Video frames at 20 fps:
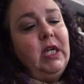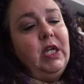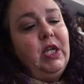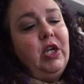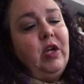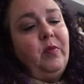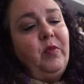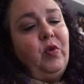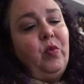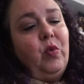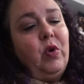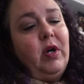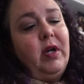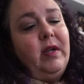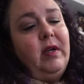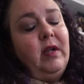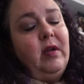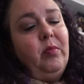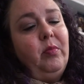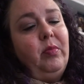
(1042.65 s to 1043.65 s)
number
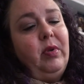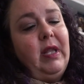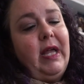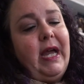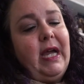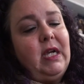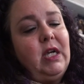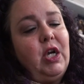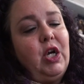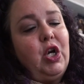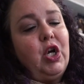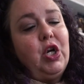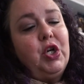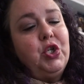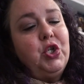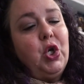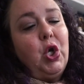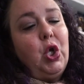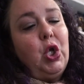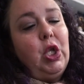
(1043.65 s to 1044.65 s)
one black
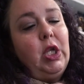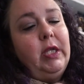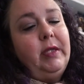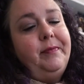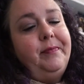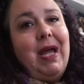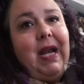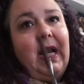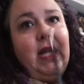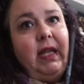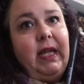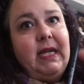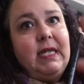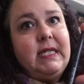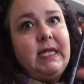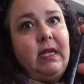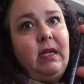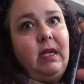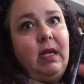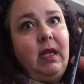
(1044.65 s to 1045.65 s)
cajole, and I
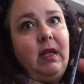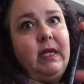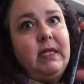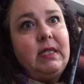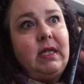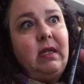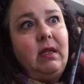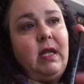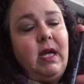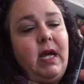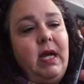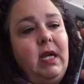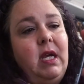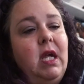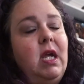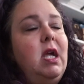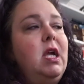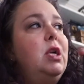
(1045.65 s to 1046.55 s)
liked it. I liked it a lot.